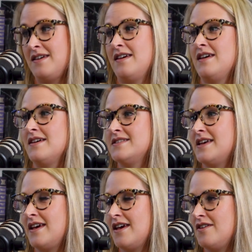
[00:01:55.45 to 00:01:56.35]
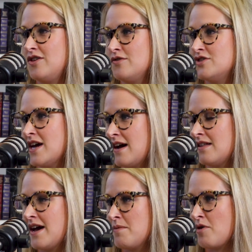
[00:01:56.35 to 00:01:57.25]
is a huge
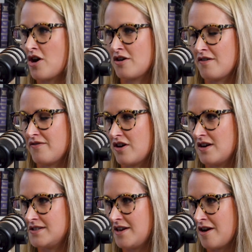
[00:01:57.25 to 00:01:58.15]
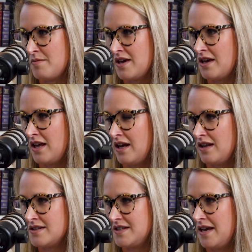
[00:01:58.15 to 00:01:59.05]
ally and partner for us here at McKinney
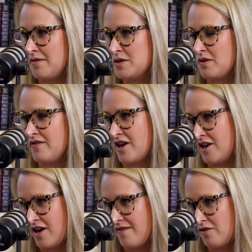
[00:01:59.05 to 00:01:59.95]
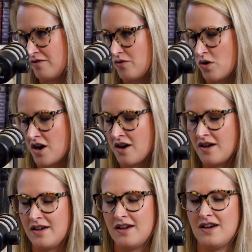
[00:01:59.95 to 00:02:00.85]
EDC, which we're very grateful for.
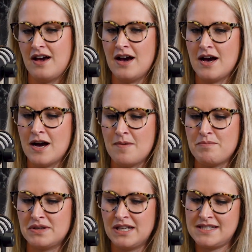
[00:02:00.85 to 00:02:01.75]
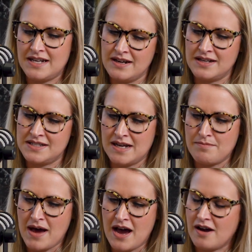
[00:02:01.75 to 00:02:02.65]
But let's take a step
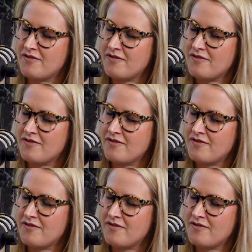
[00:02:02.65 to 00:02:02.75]
back